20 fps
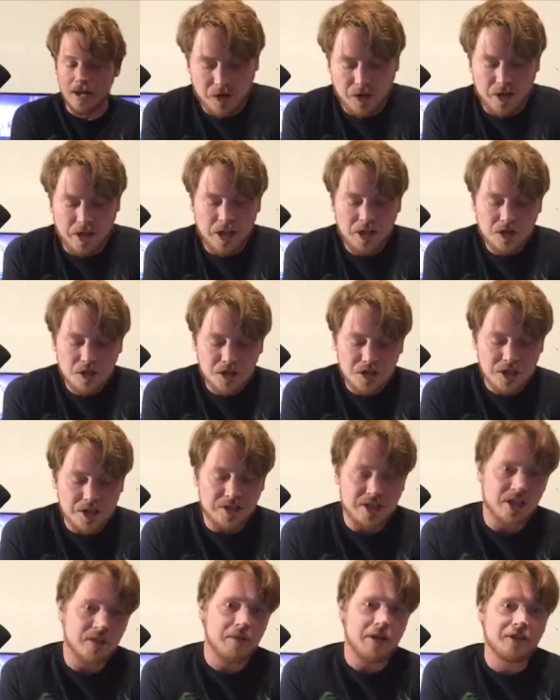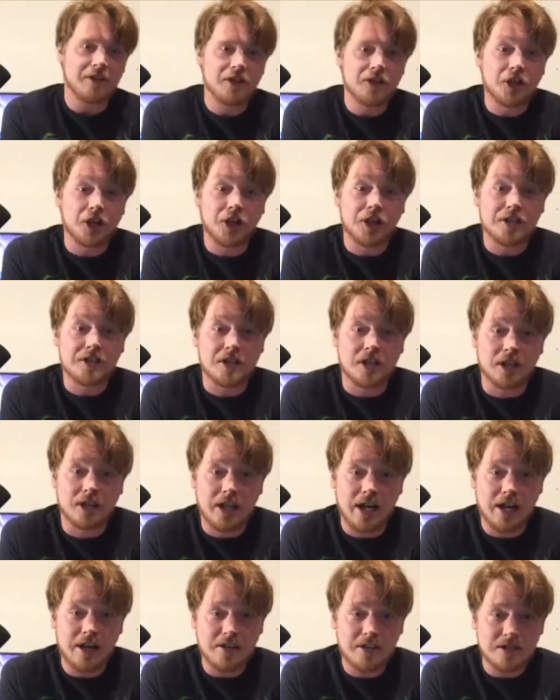Interesting thing about The Dirt is that a
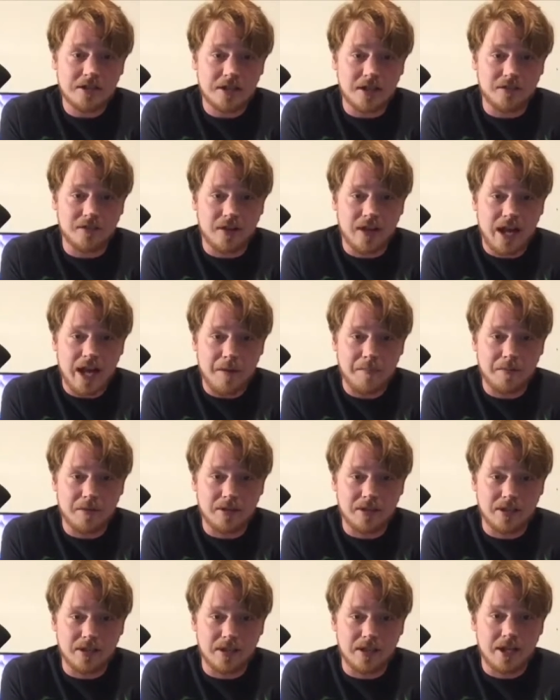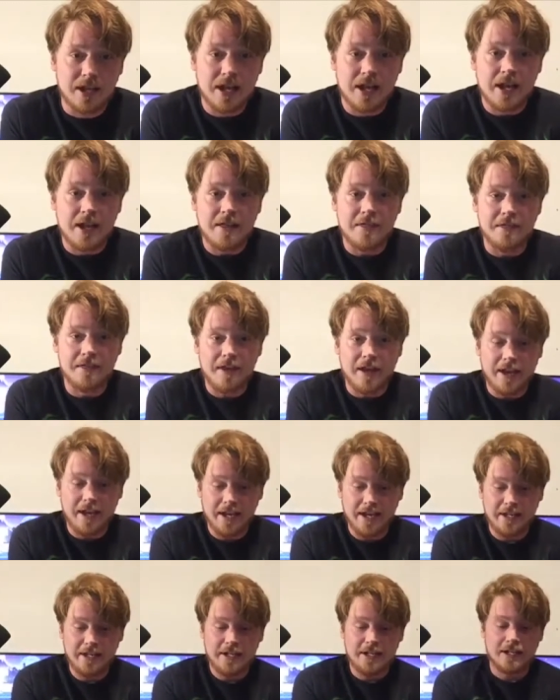lot of the stuff that happened in it,
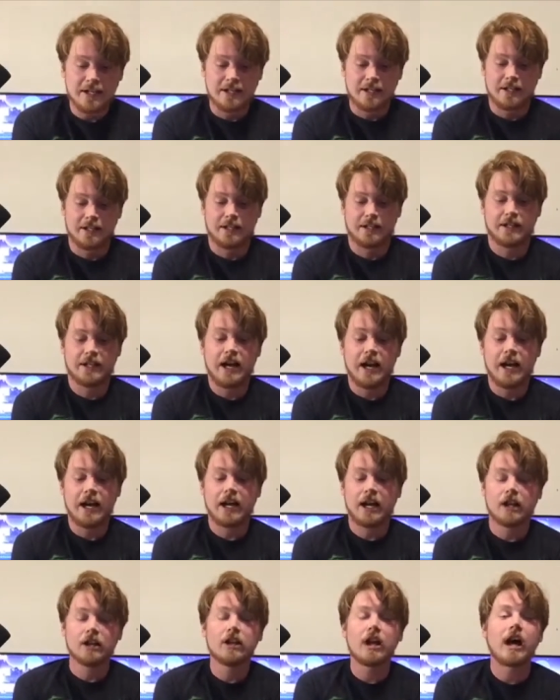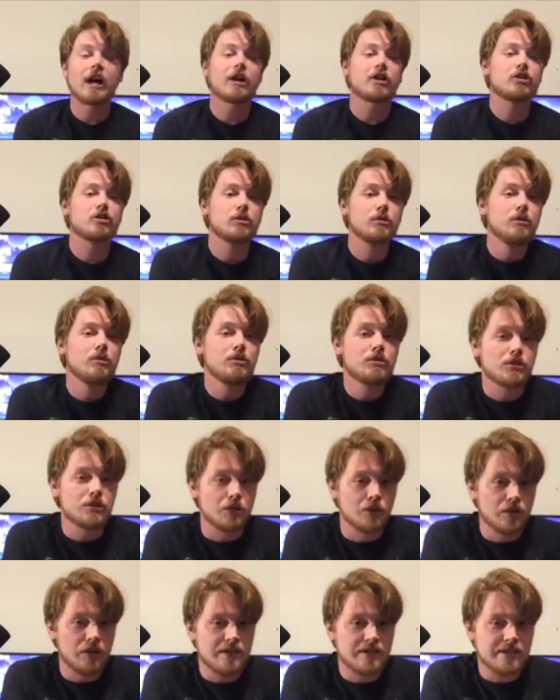they got a lot of true
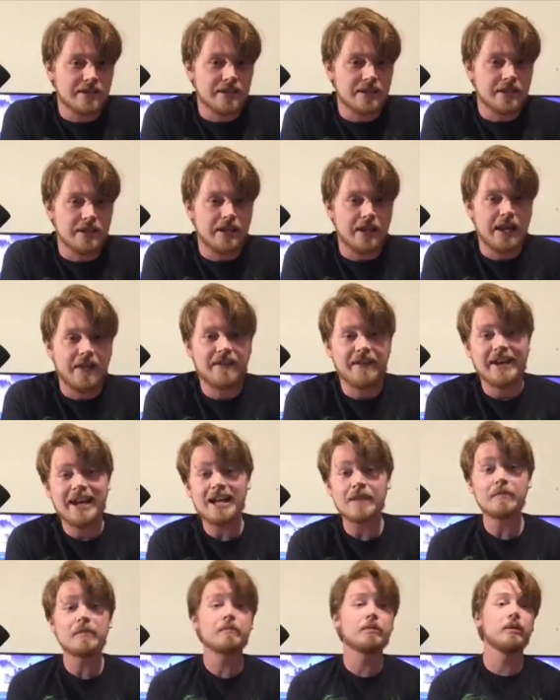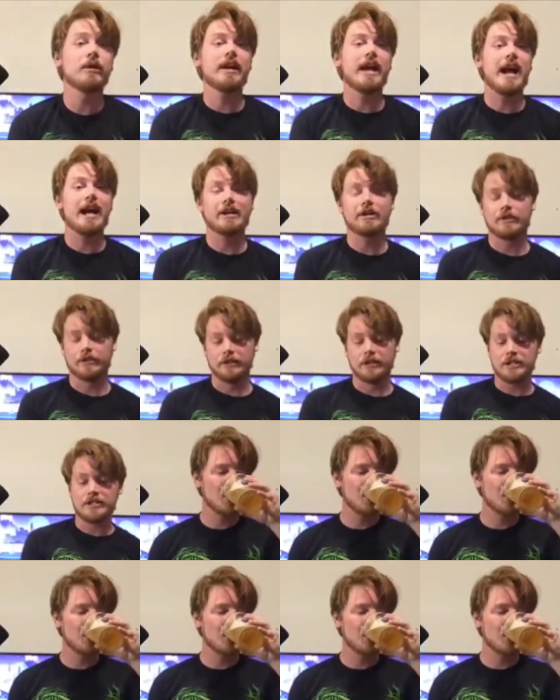stories in, and they got them in pretty accurately.